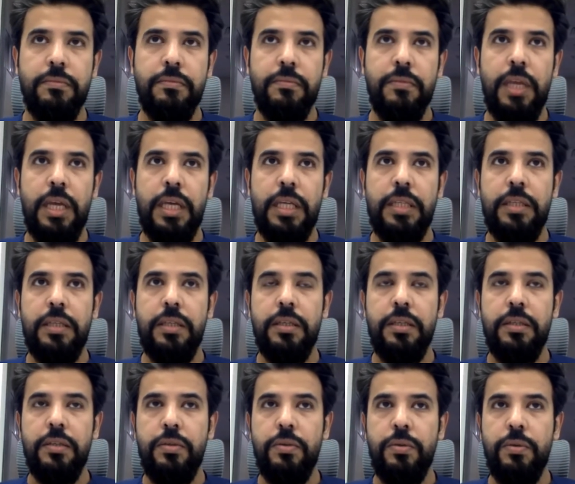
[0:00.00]

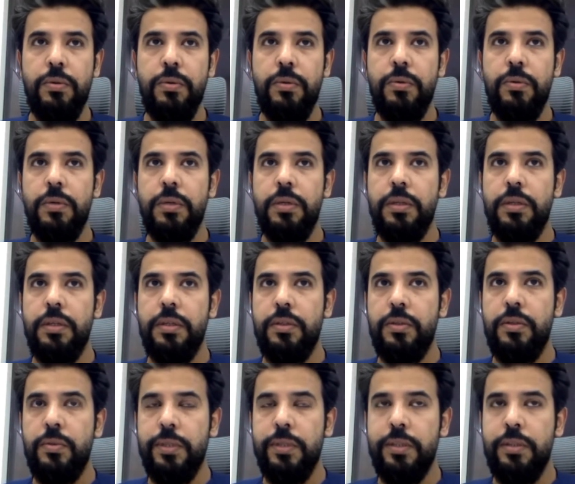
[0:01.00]
18 to
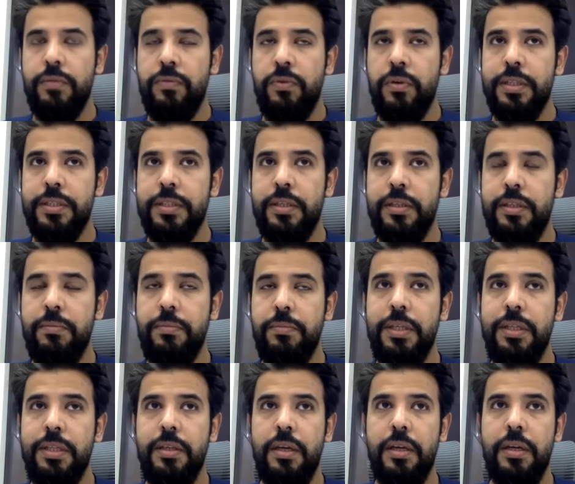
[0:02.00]
24
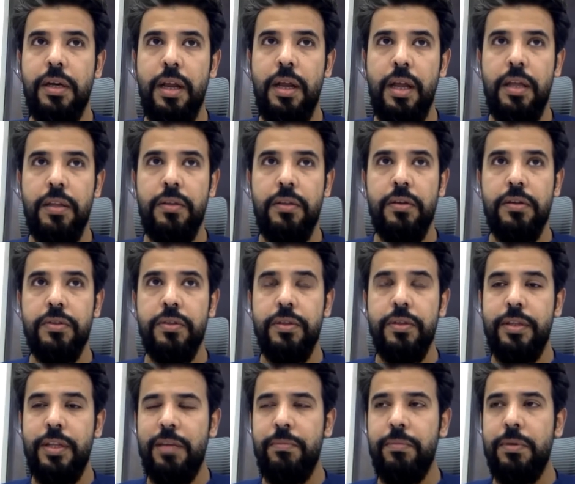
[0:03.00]
centimeter, and also the
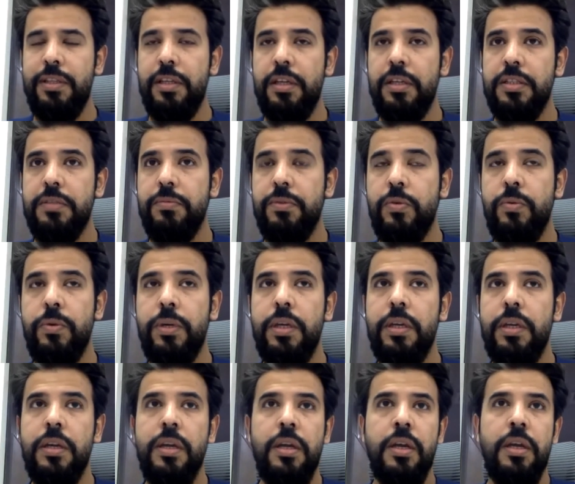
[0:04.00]
diameter is
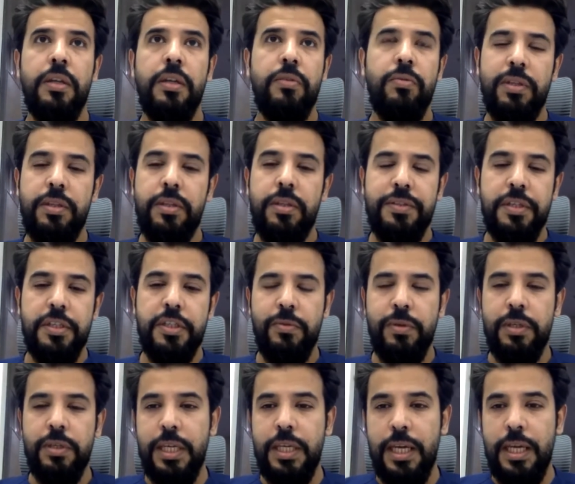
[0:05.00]
between 26 to
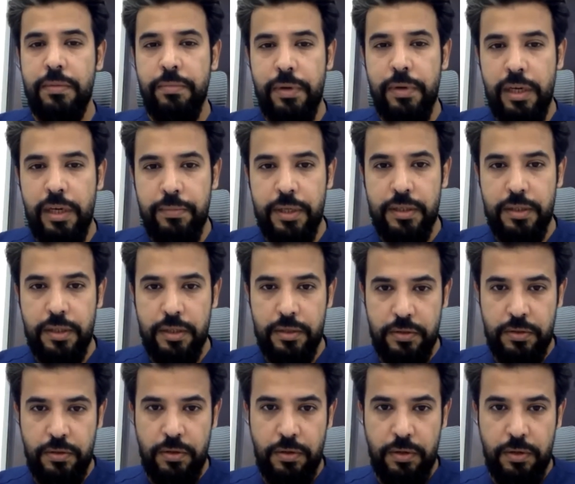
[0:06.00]
28 millimeters.
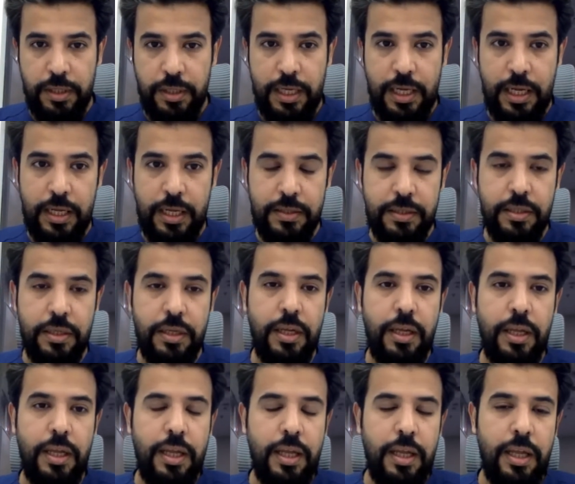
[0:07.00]
So it has
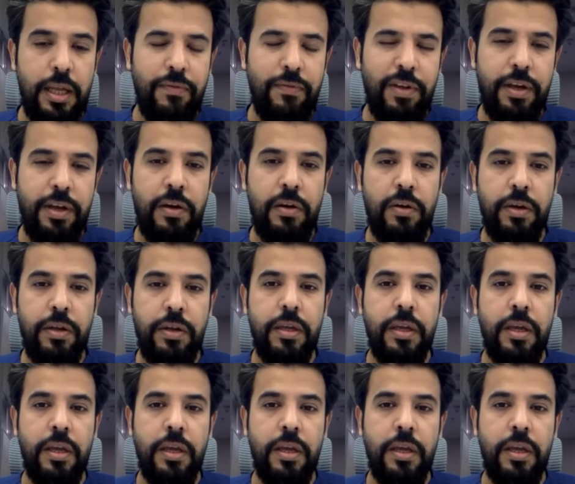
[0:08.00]
a very long